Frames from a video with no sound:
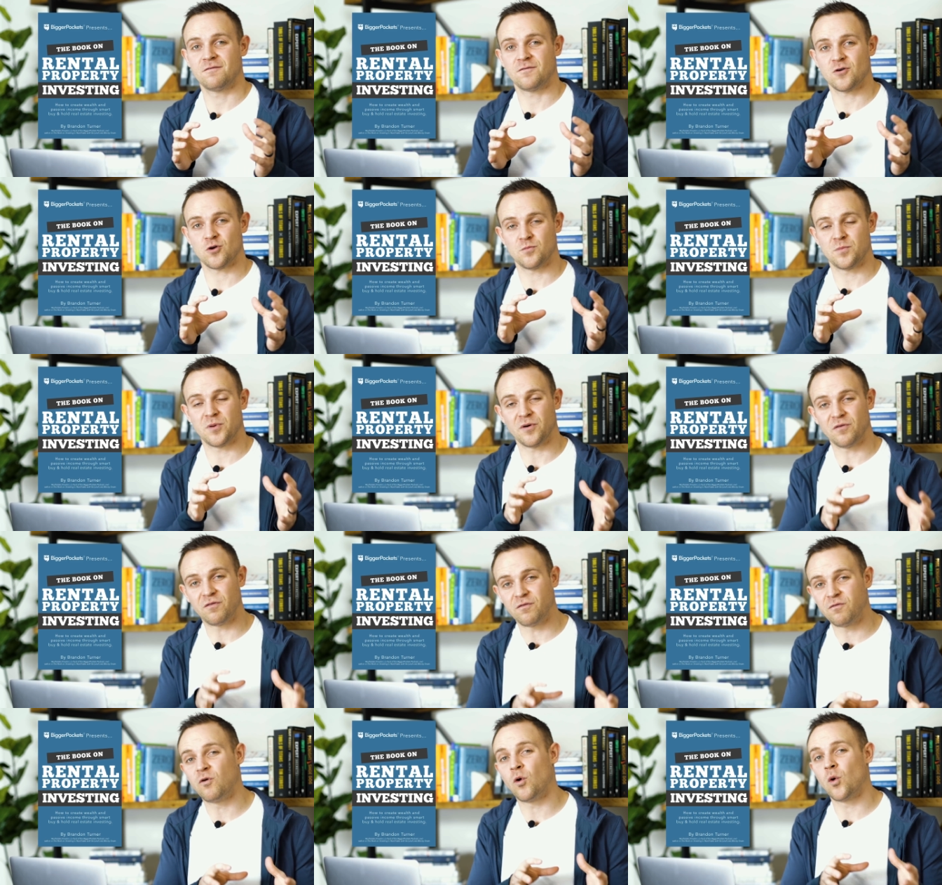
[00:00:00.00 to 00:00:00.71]
for
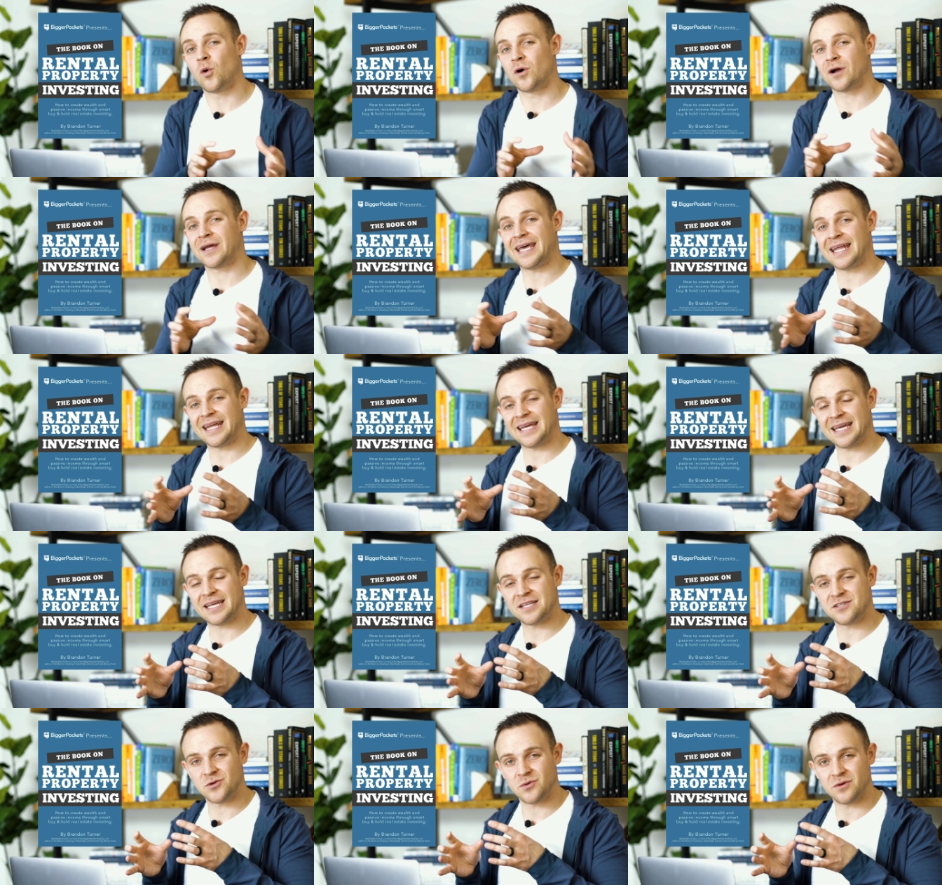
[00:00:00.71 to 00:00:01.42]
before
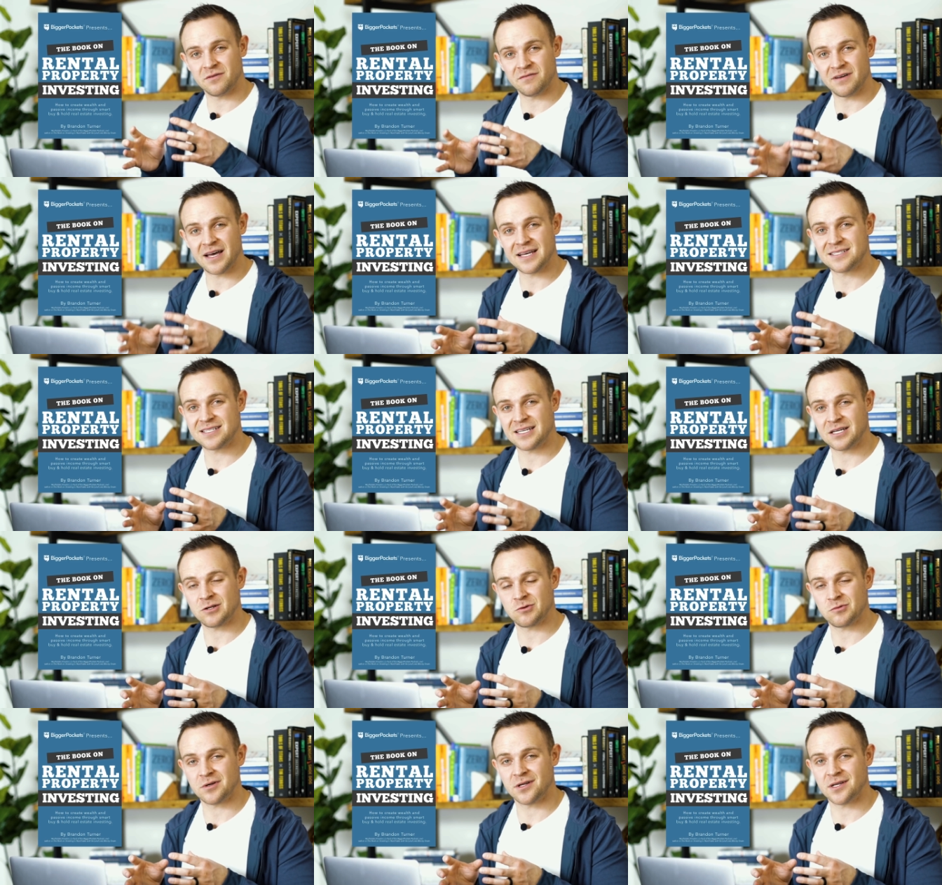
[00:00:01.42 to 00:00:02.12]
getting into
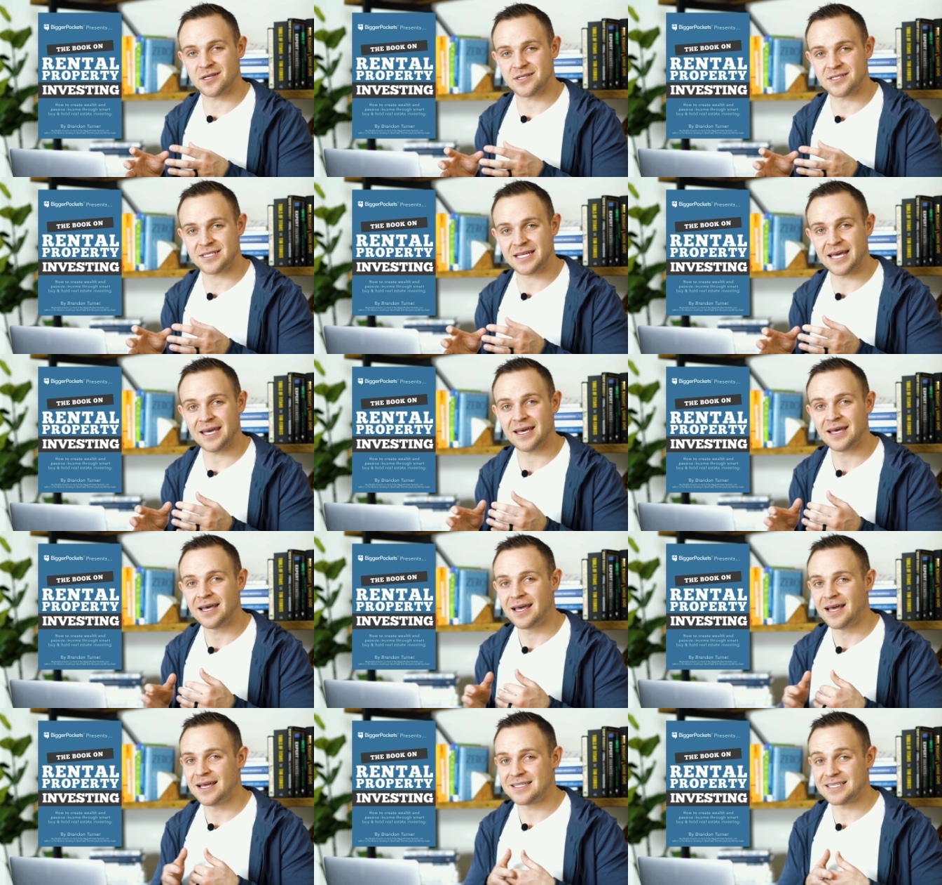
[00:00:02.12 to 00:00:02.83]
investing in real
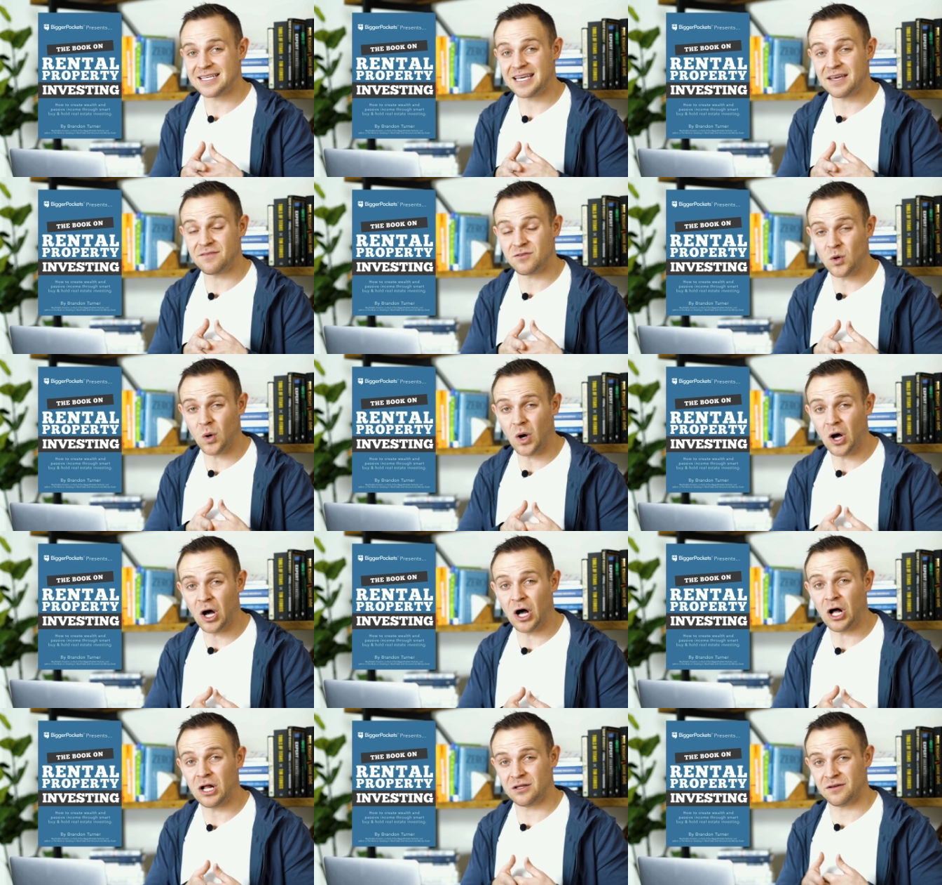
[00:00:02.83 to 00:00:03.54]
estate to give you
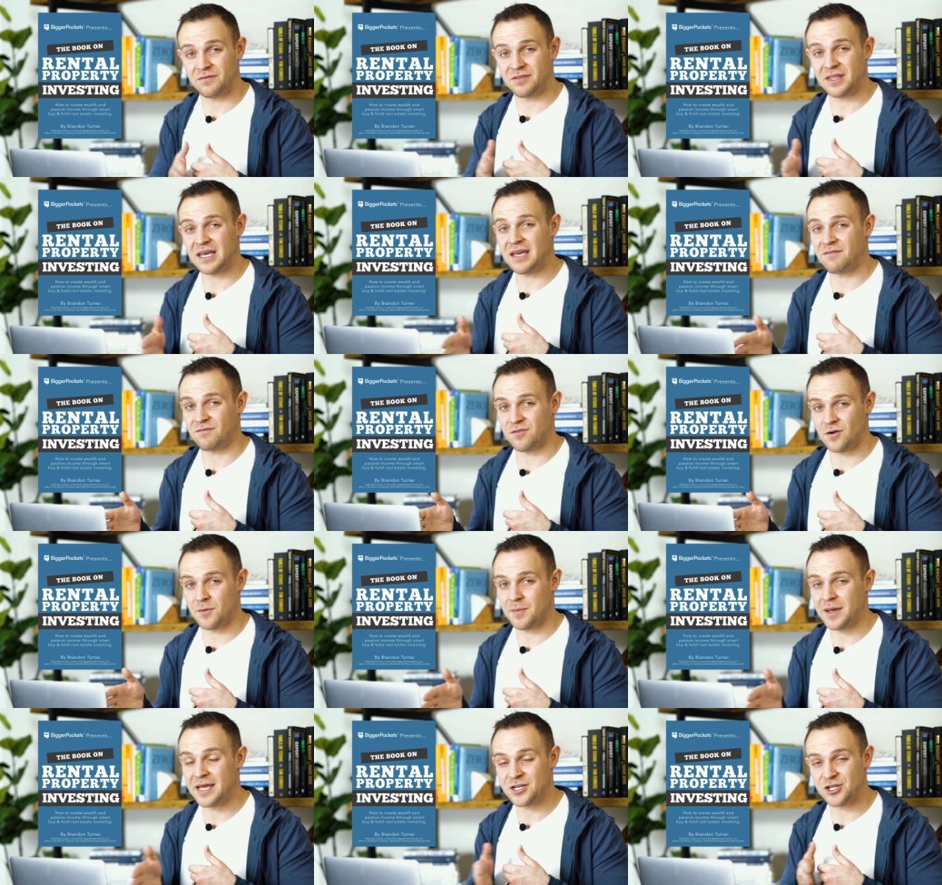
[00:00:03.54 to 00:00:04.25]
all of the
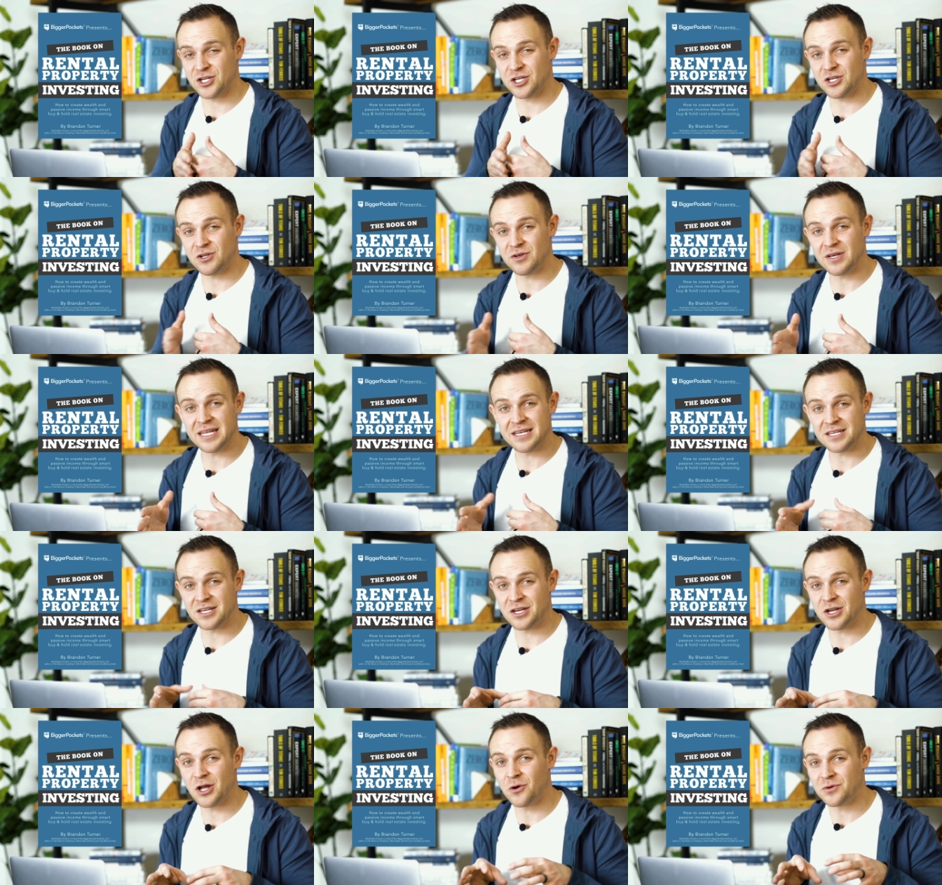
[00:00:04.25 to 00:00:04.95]
information you
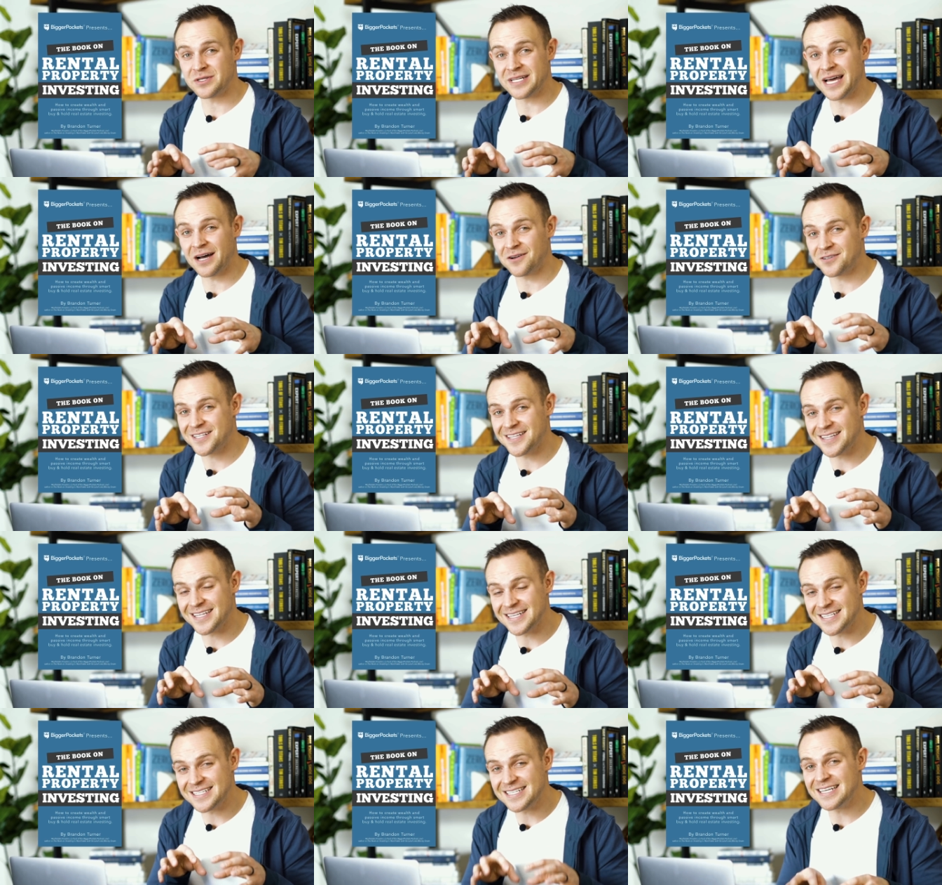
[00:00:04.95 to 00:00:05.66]
need to know down
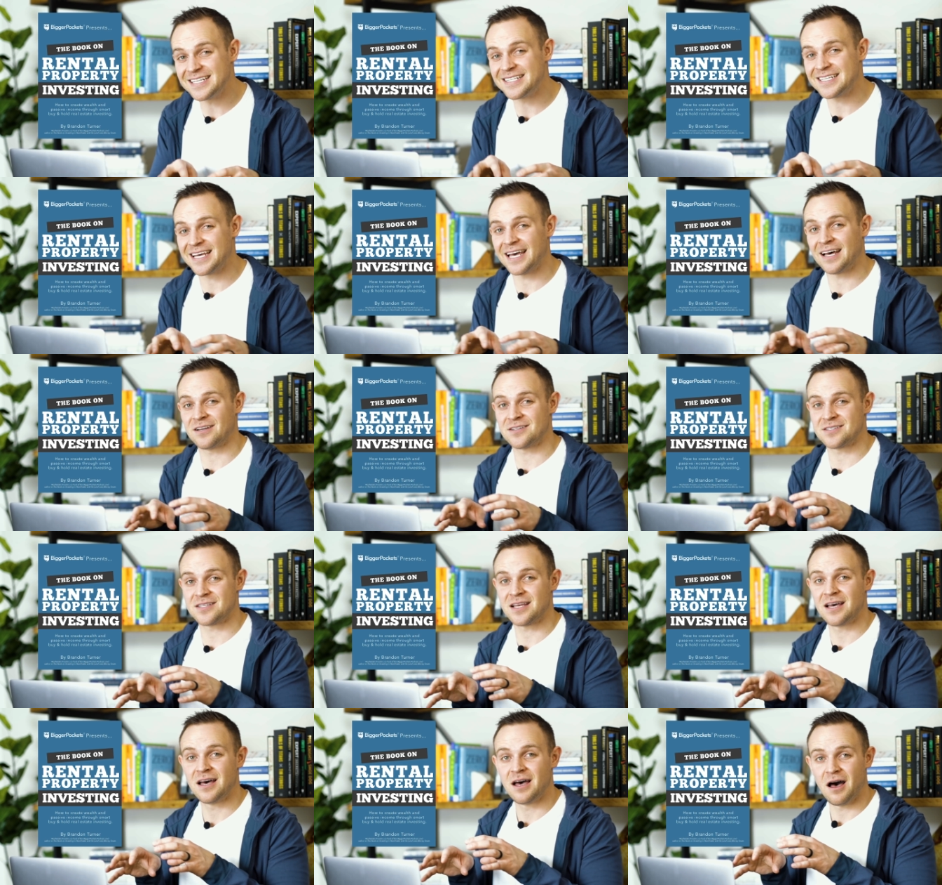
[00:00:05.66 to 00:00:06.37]
to the
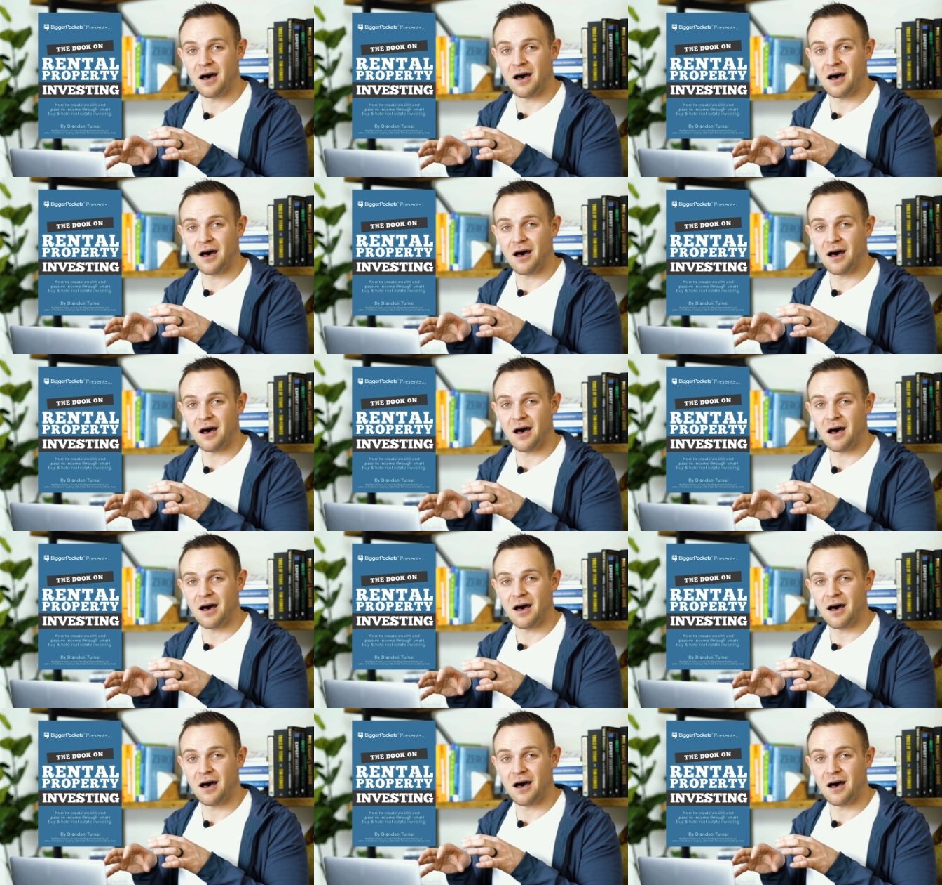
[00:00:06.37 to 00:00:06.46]
details